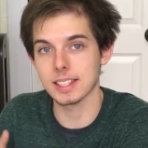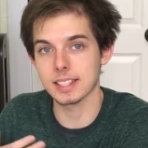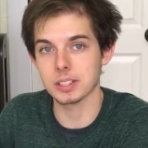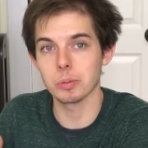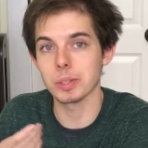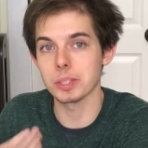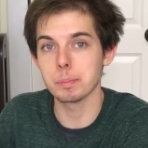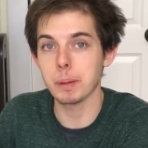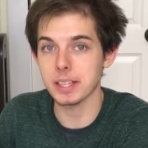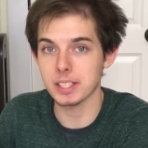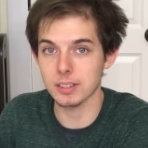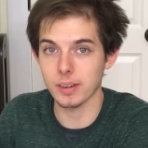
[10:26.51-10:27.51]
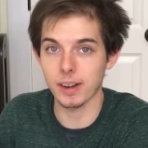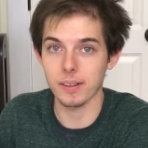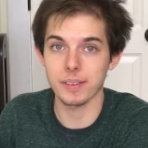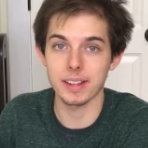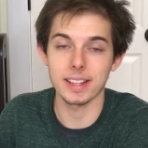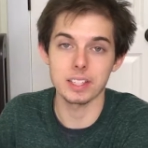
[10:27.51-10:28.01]
That's where it's based
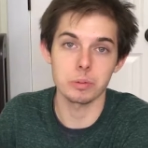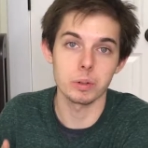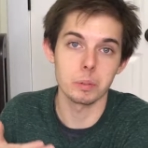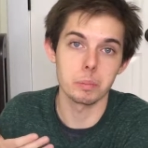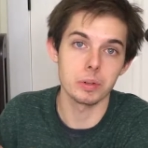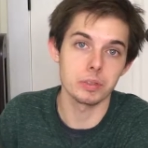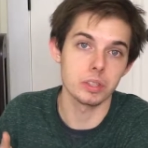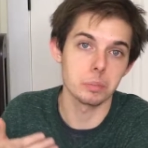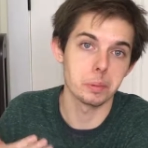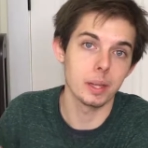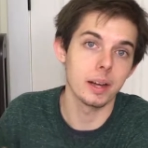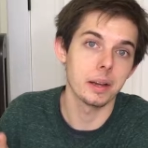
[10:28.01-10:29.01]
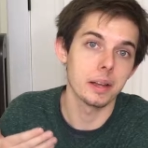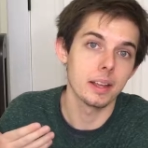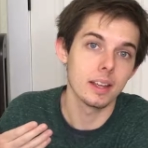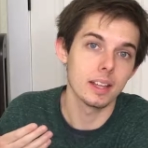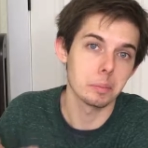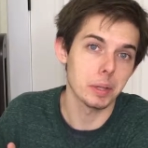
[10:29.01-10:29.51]
around, and that's where most of the plot
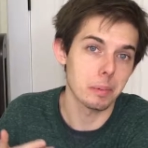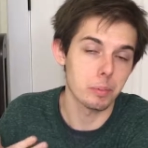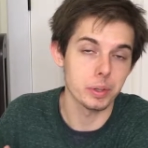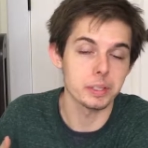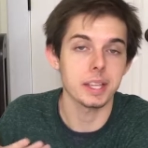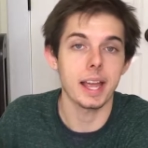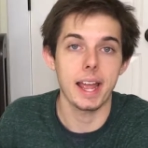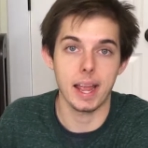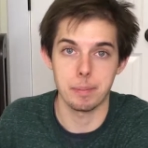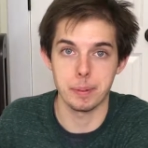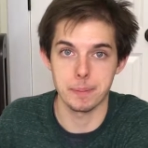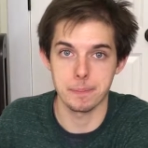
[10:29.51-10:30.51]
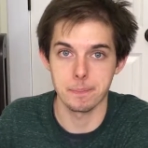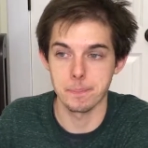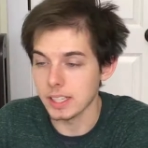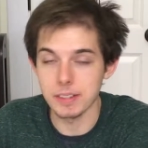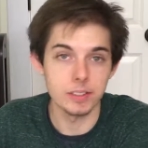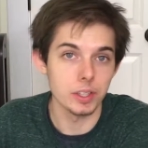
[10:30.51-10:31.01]
and the plot points happen,
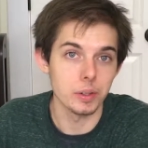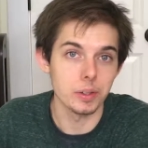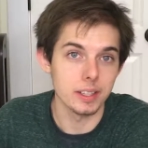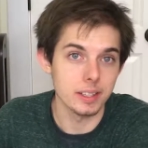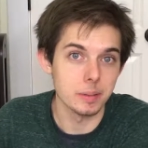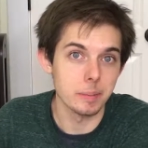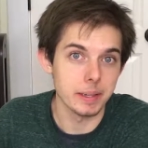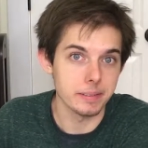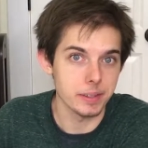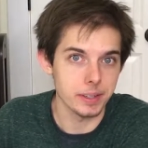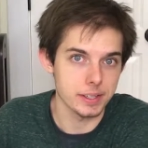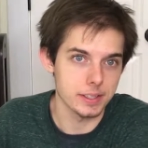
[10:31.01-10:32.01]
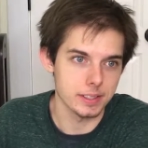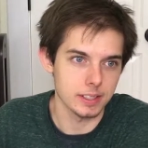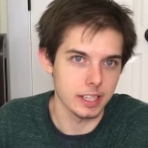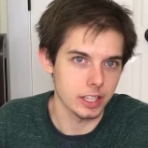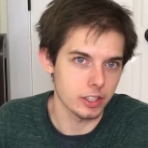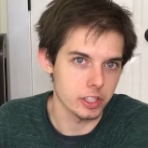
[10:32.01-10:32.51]
even though the main focus
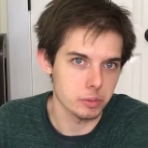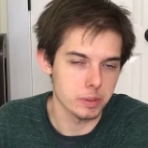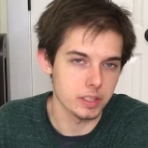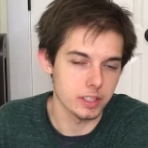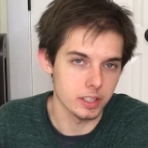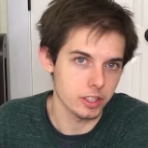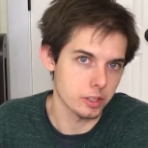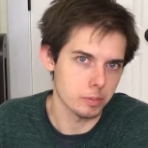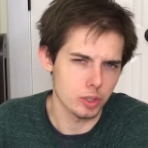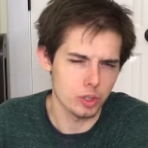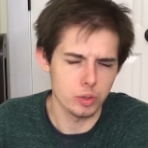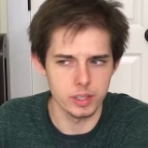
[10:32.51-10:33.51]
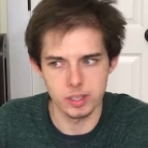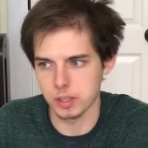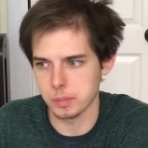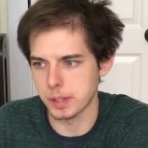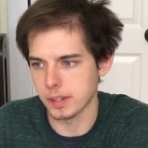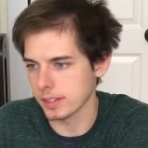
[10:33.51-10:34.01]
isn't like Christmas and the Christmas joys and
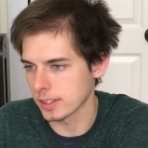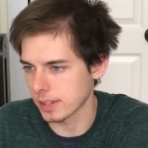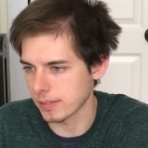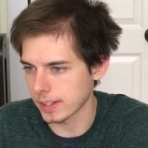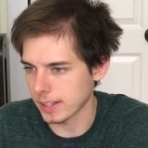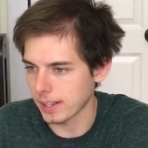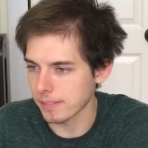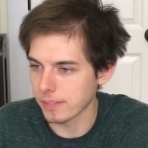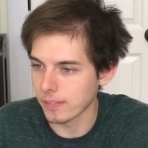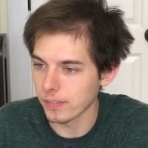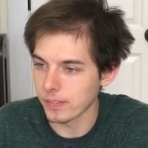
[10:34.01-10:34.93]
spirit and stuff like that.